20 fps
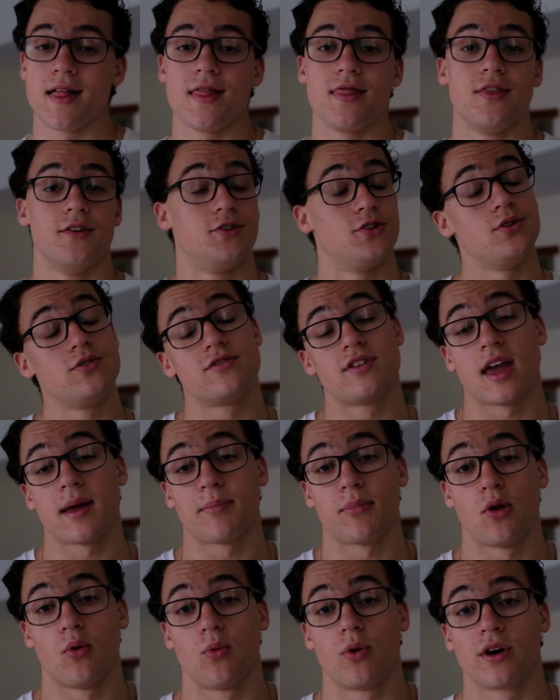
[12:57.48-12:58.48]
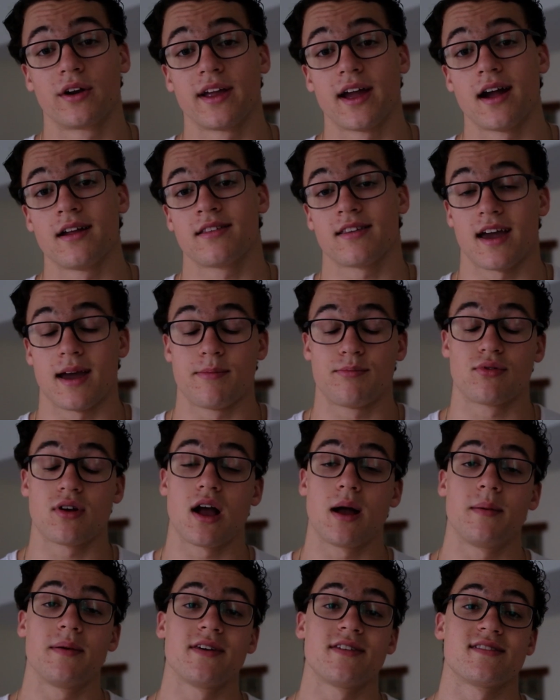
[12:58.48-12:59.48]
The two sample workouts I
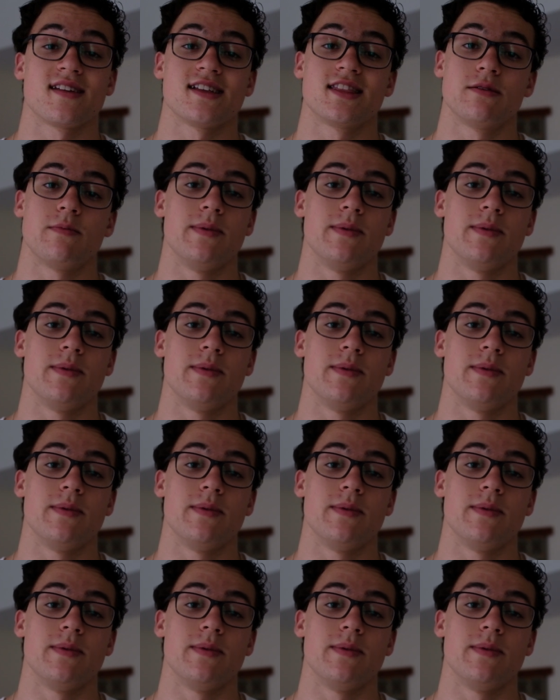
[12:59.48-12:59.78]
promised at the